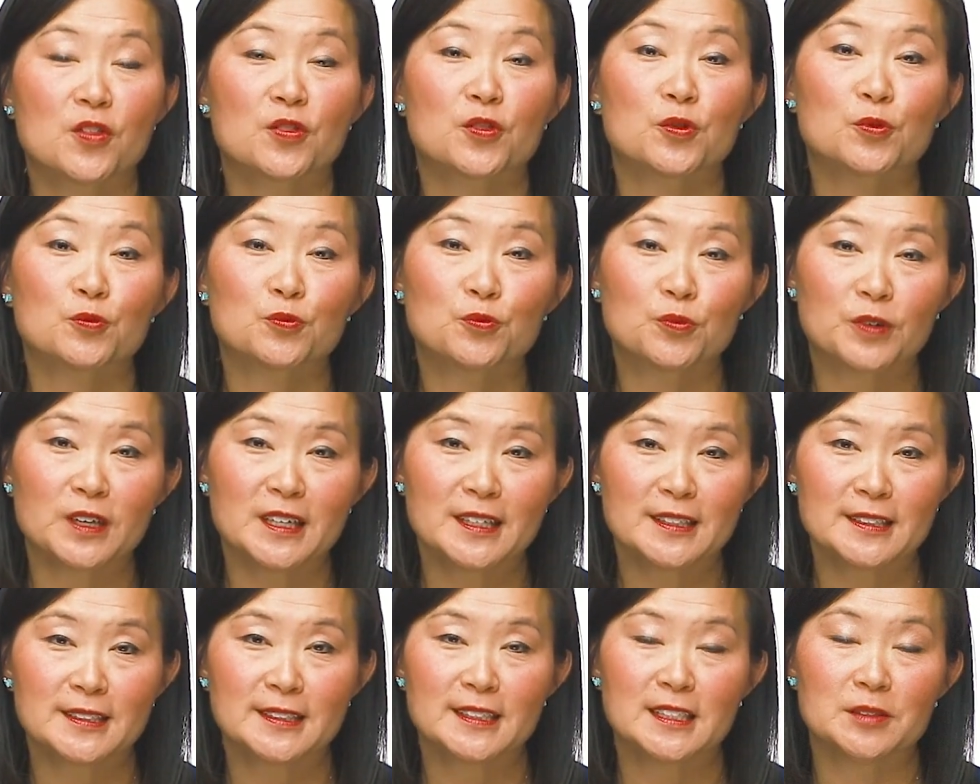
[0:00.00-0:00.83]
The
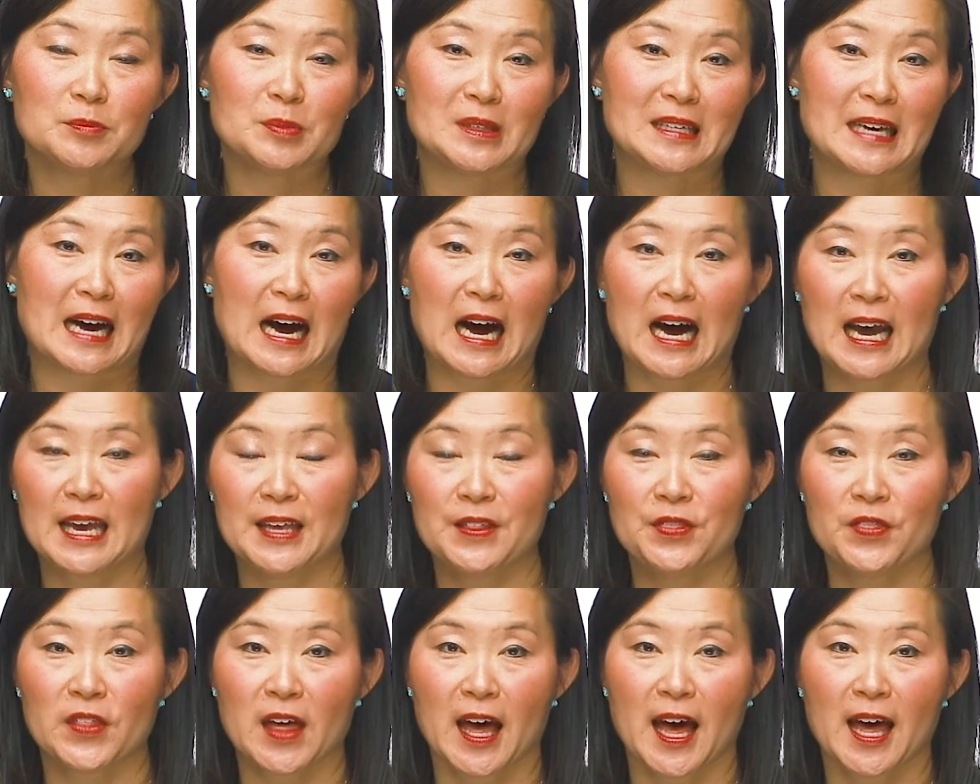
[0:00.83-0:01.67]
reasoning
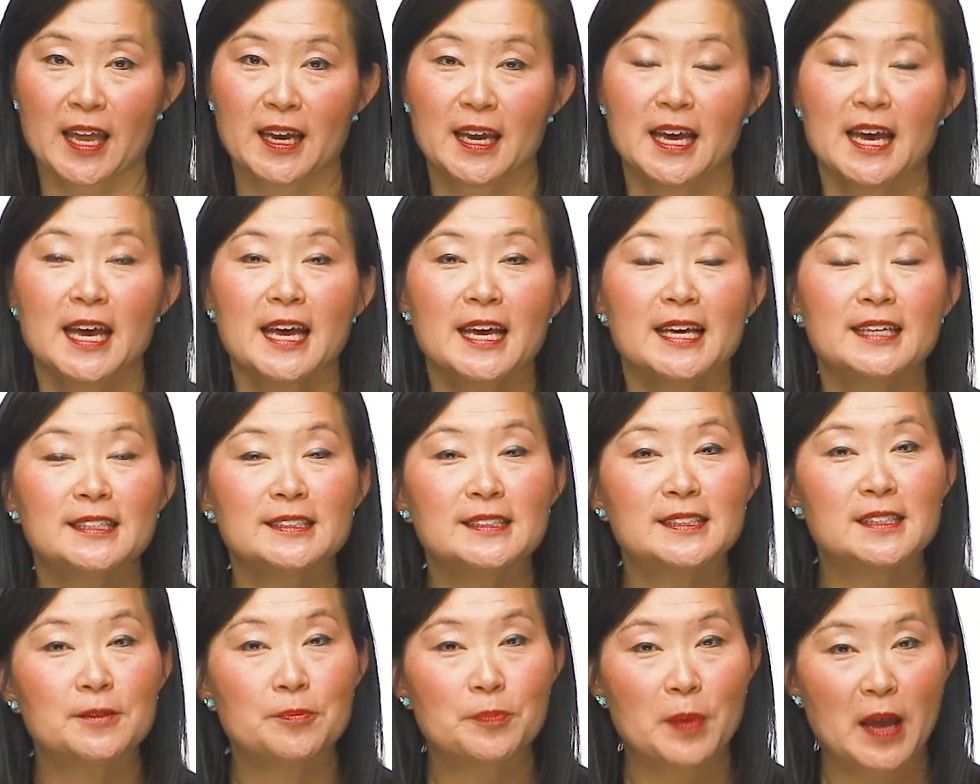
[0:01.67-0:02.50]
behind that is
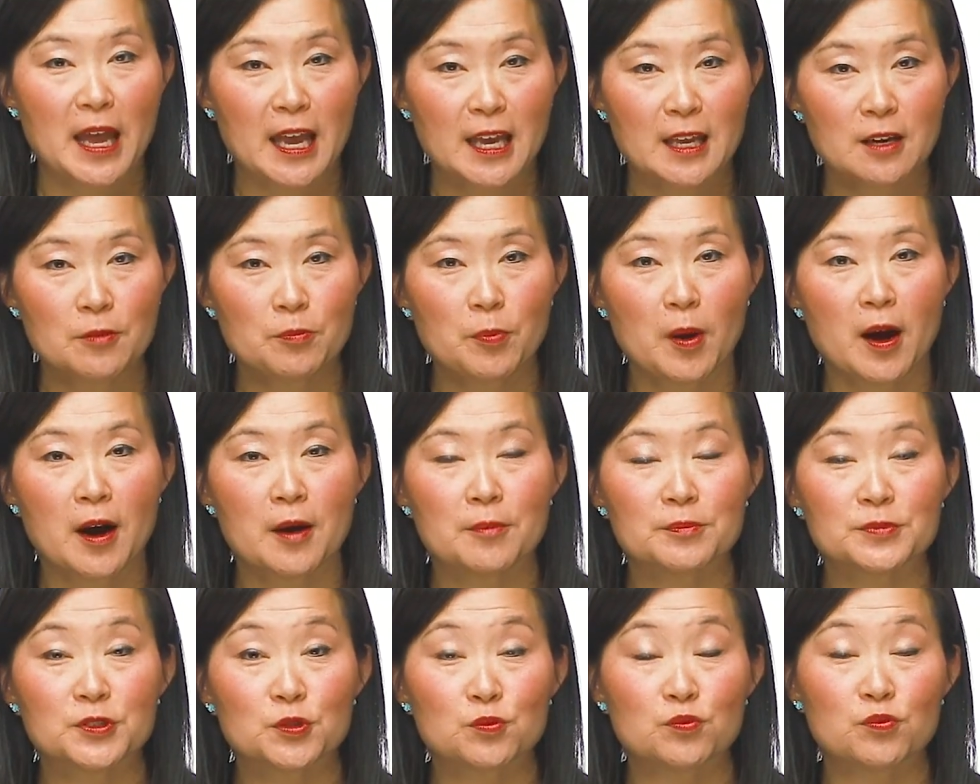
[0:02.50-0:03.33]
the pain
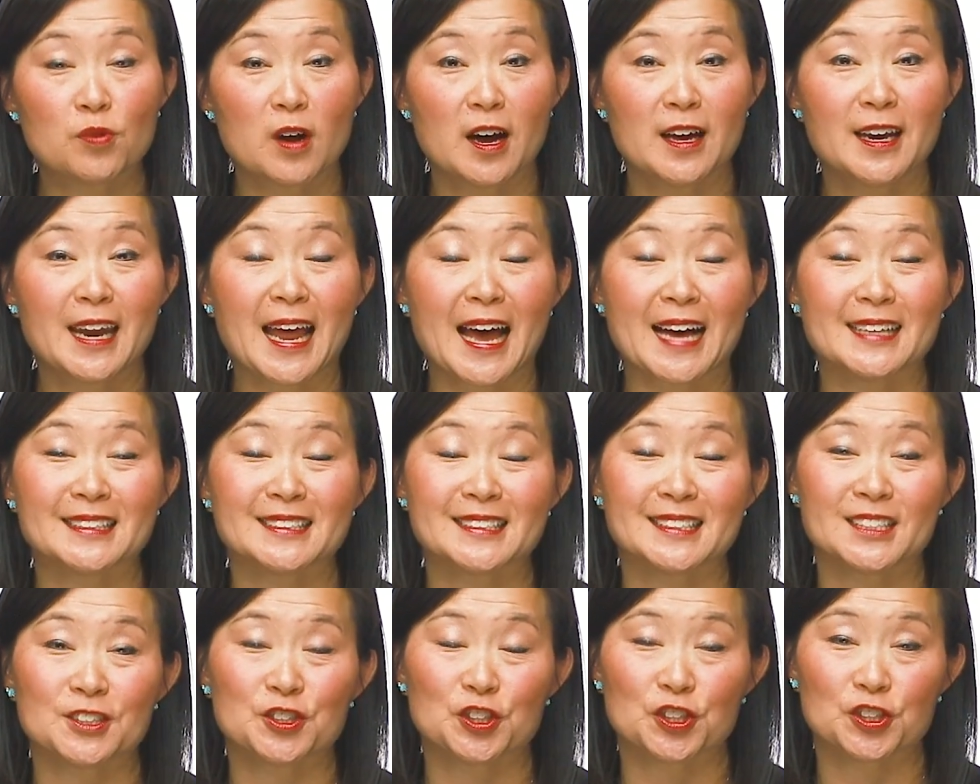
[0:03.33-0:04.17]
pumps run at
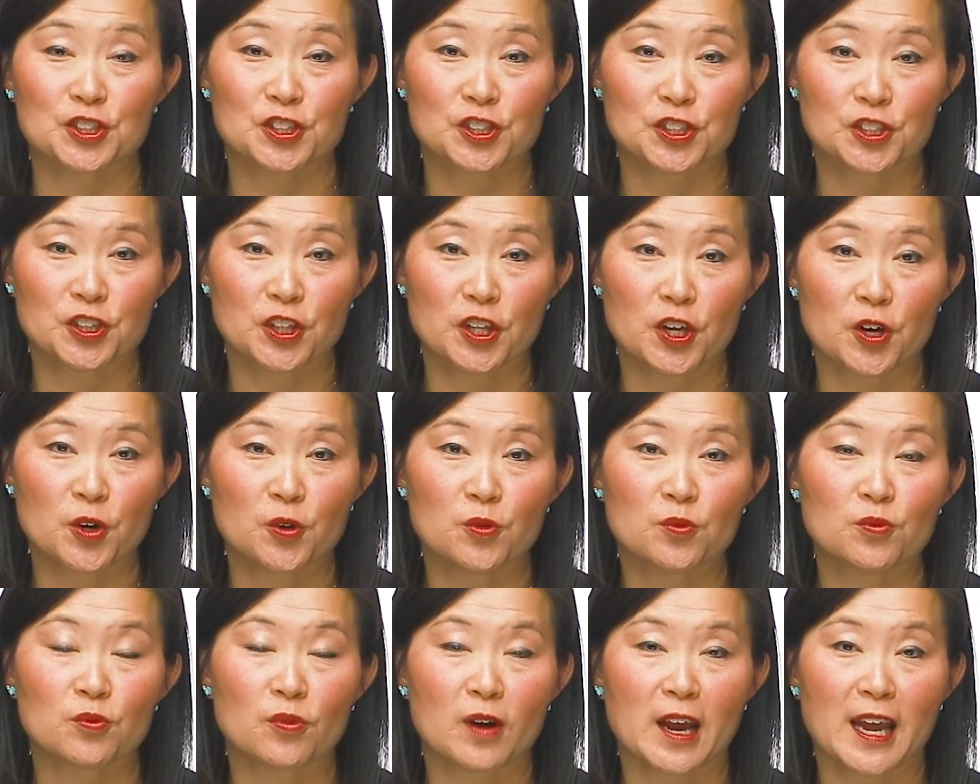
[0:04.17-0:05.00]
such a
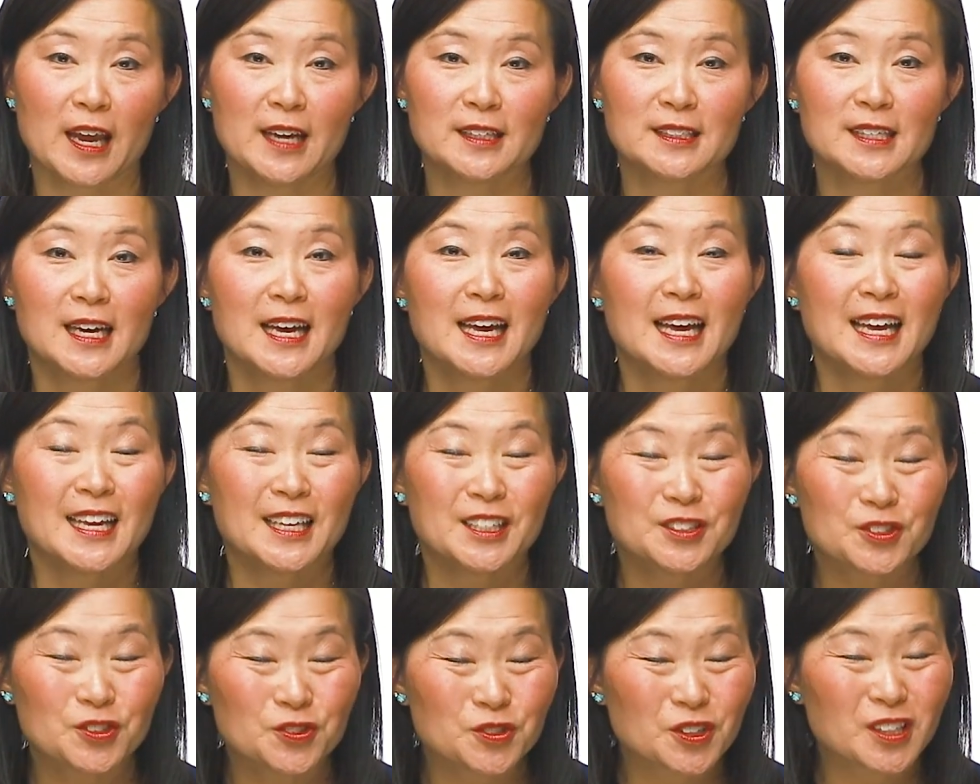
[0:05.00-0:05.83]
slow rate,
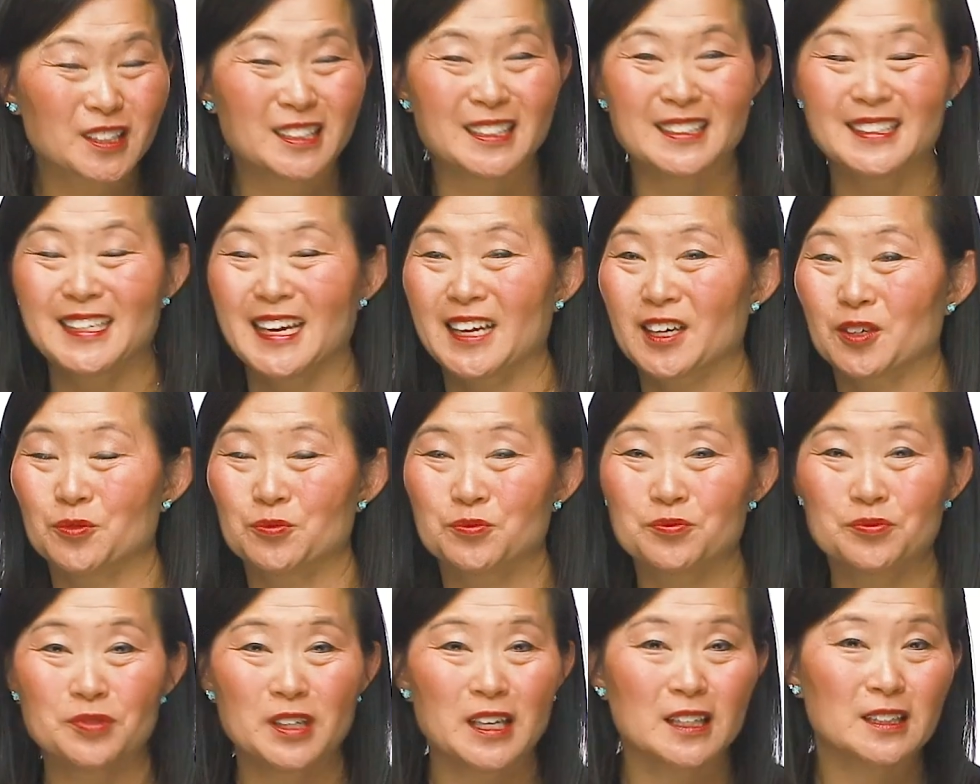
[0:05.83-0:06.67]
it's going to take a
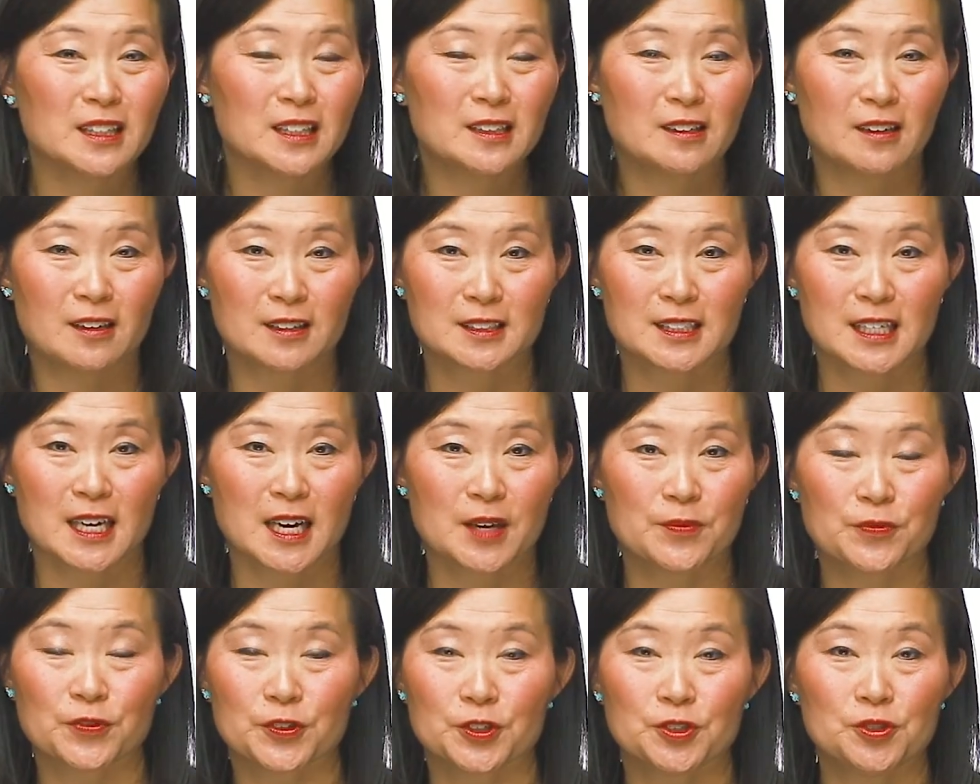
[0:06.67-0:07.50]
really long
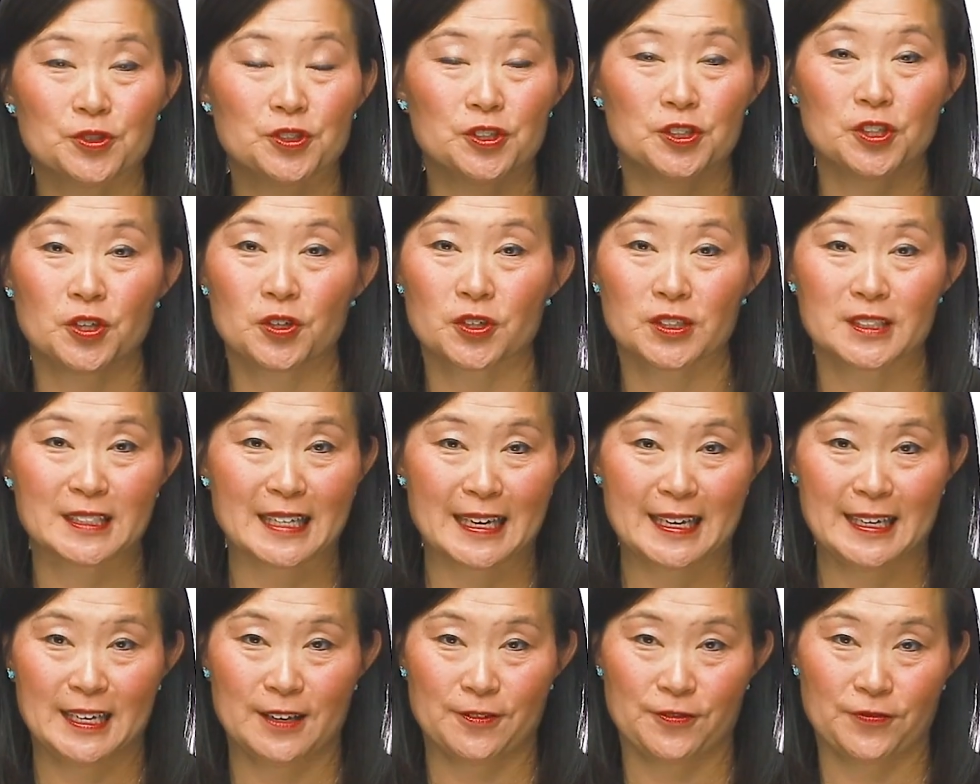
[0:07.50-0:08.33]
time for you to notice
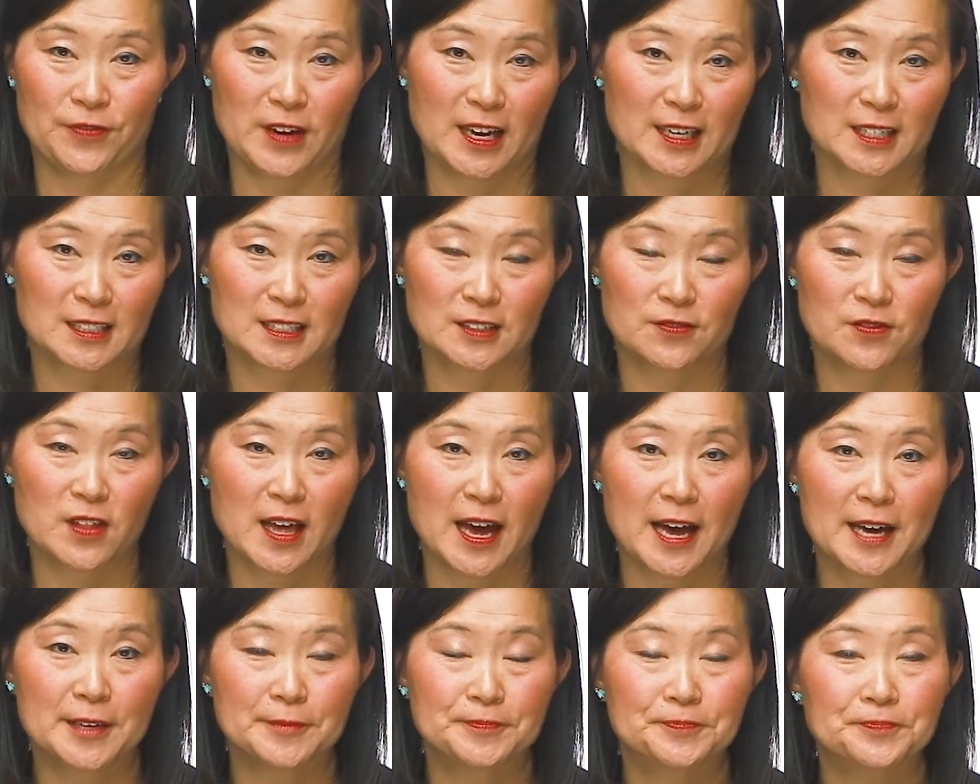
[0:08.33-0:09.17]
any effects of
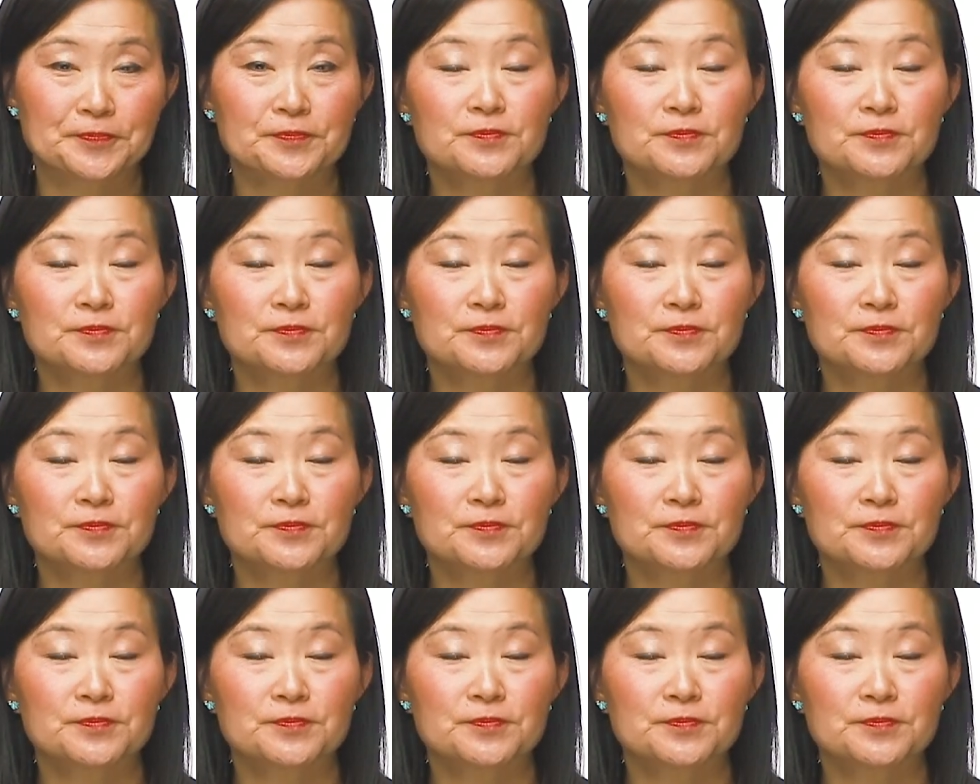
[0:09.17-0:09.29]
that.